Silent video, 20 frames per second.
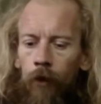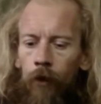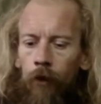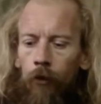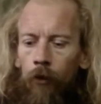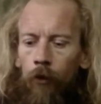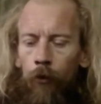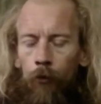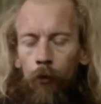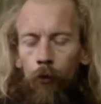
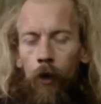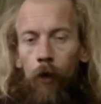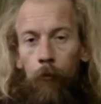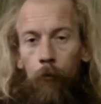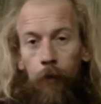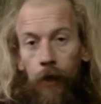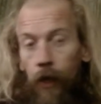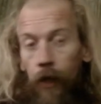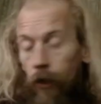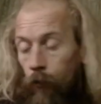could well
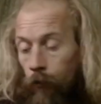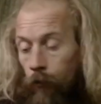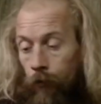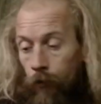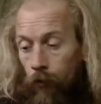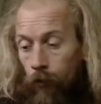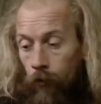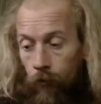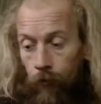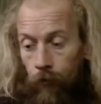be
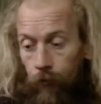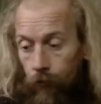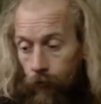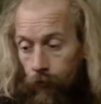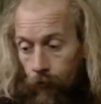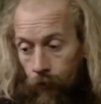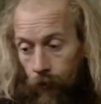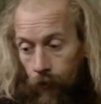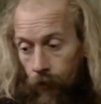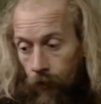helpful
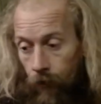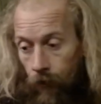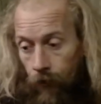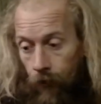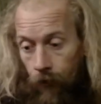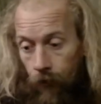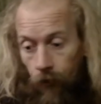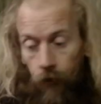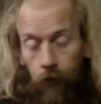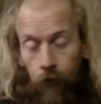if
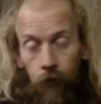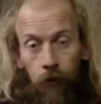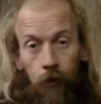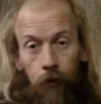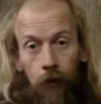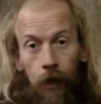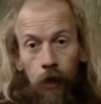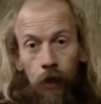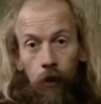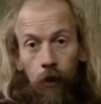it doesn't
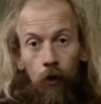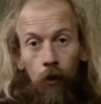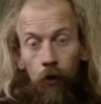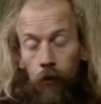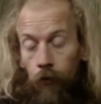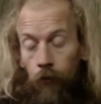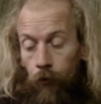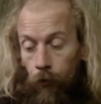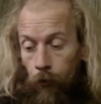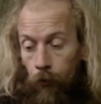get
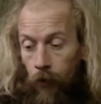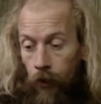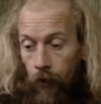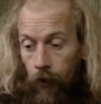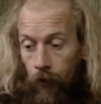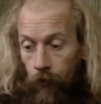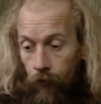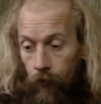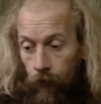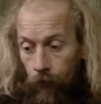locked away
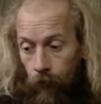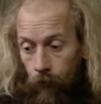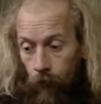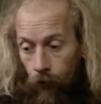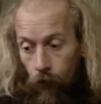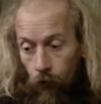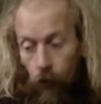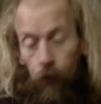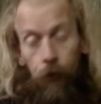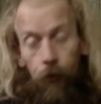and
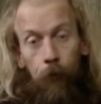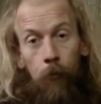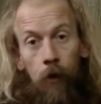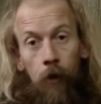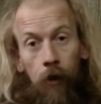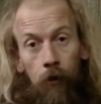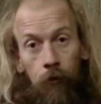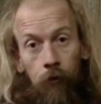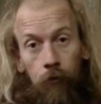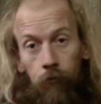forgotten
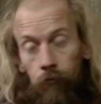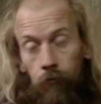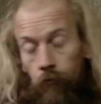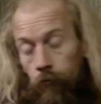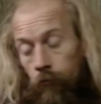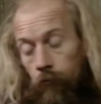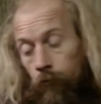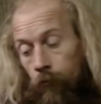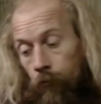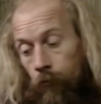about
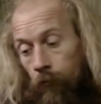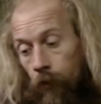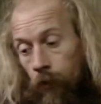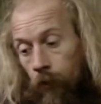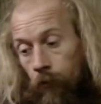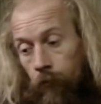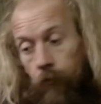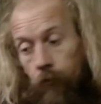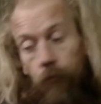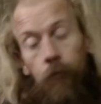but
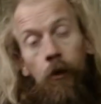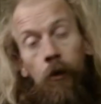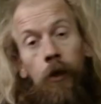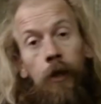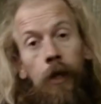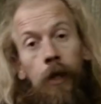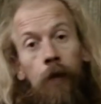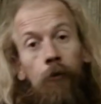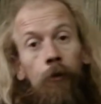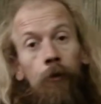might
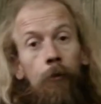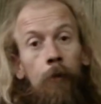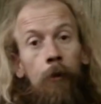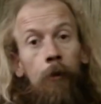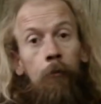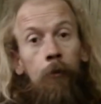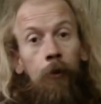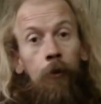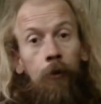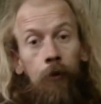get
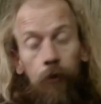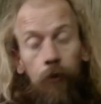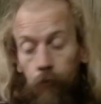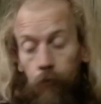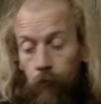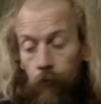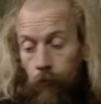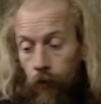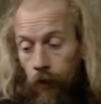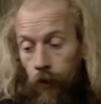remembered
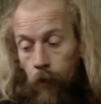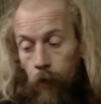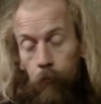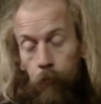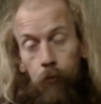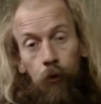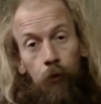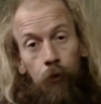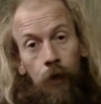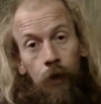might get
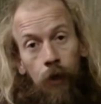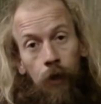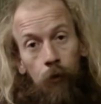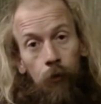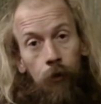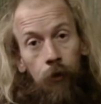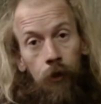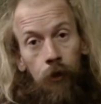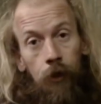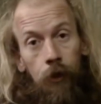pulled out
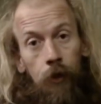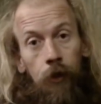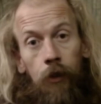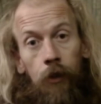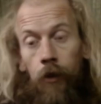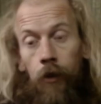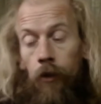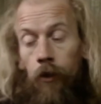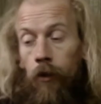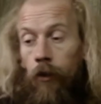one day
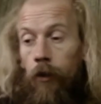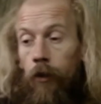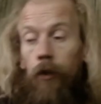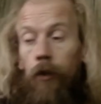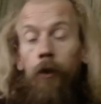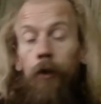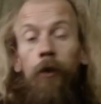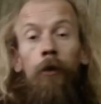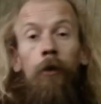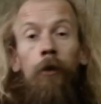
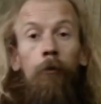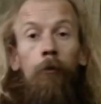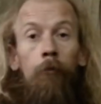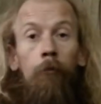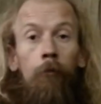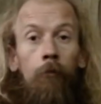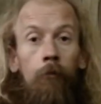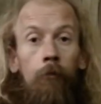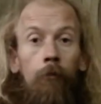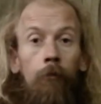in a, uh,
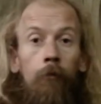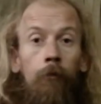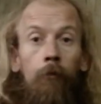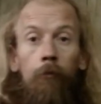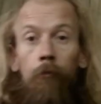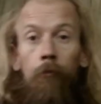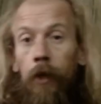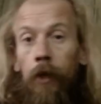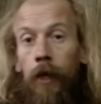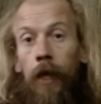
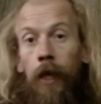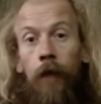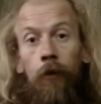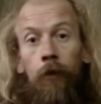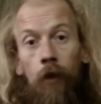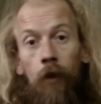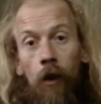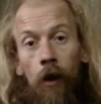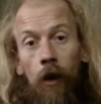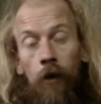my
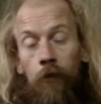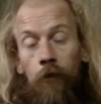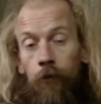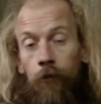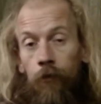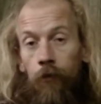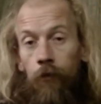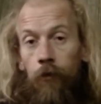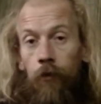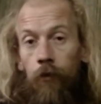next life
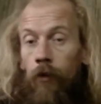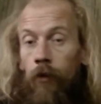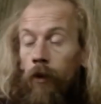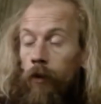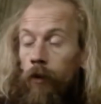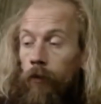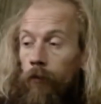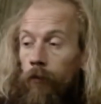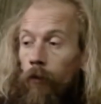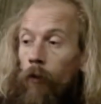
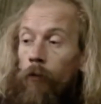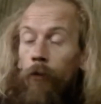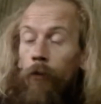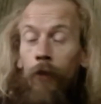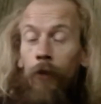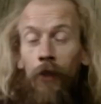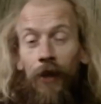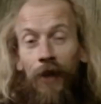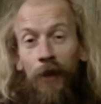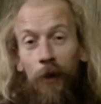
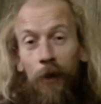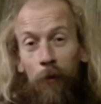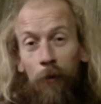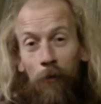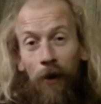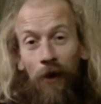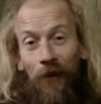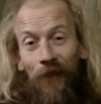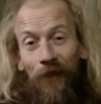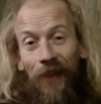often think
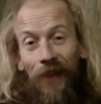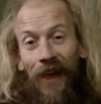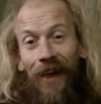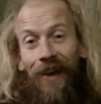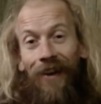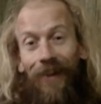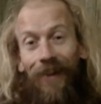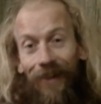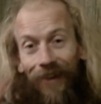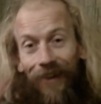about
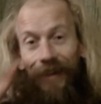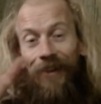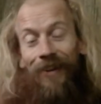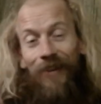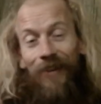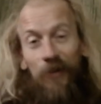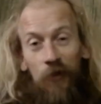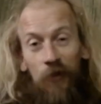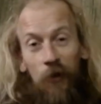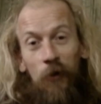that.
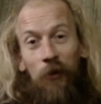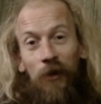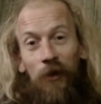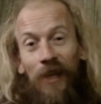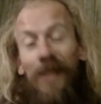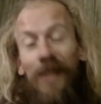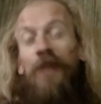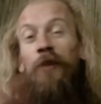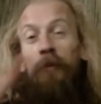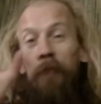So
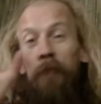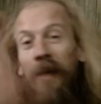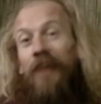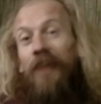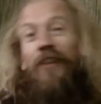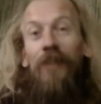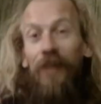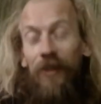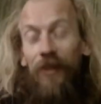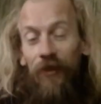here's a
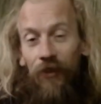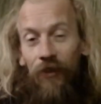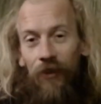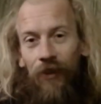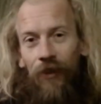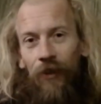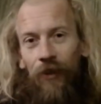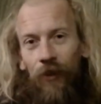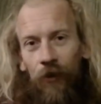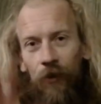message
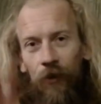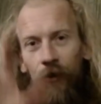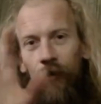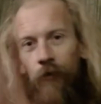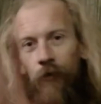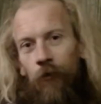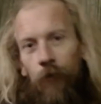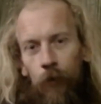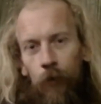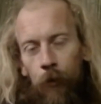
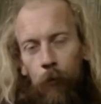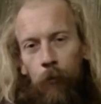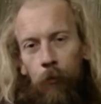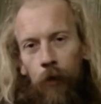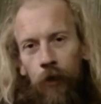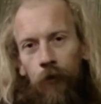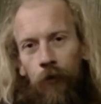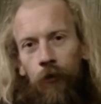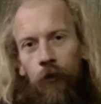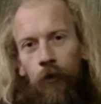for the
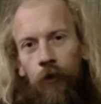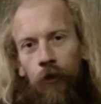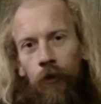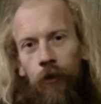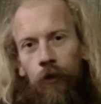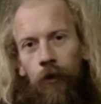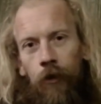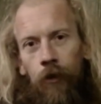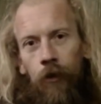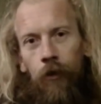
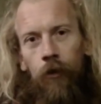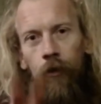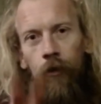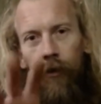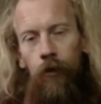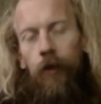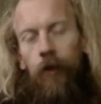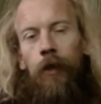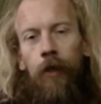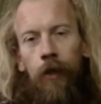person
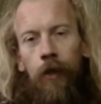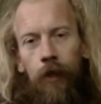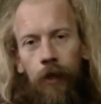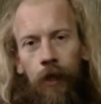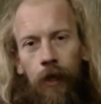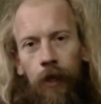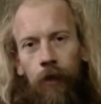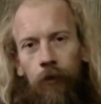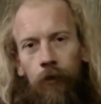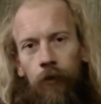in the
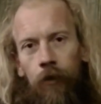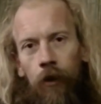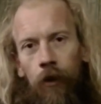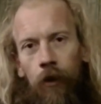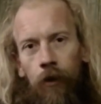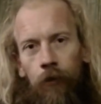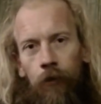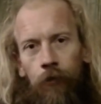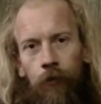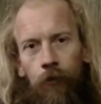next
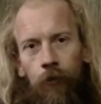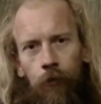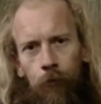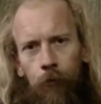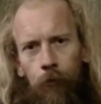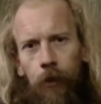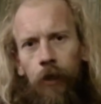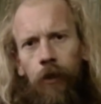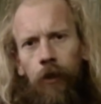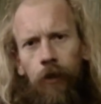life,
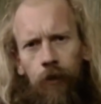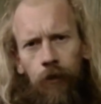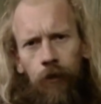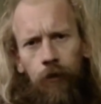me.